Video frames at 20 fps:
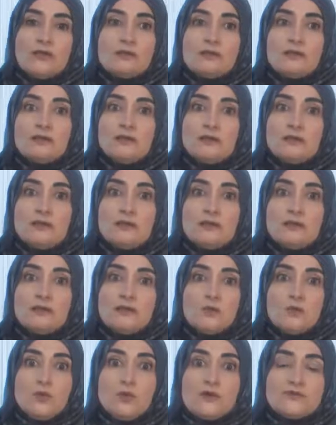or did not take
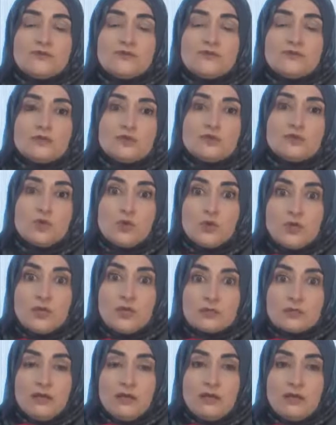the vaccine,
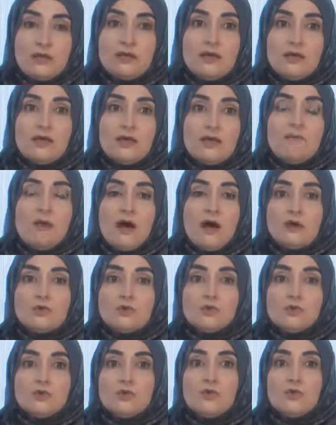and might
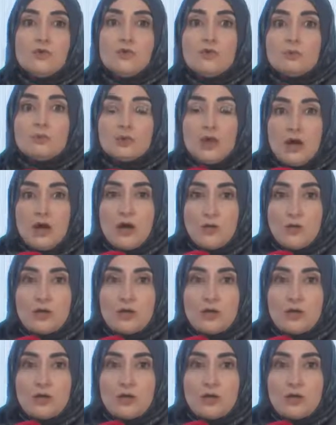get